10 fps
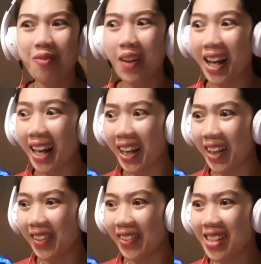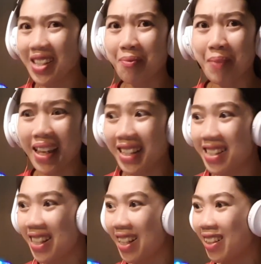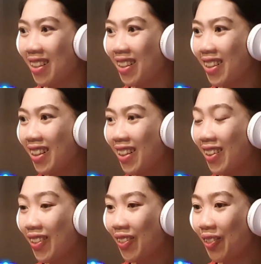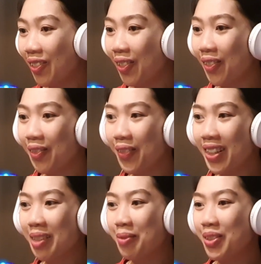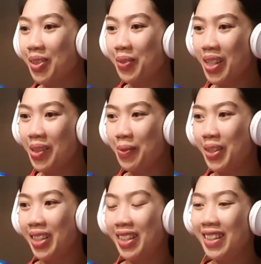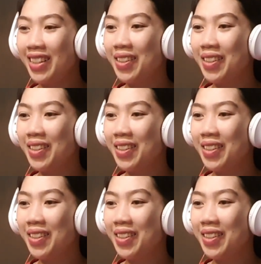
Wow, it's amazing. Welcome to the hood. Welcome to the Witch Woods.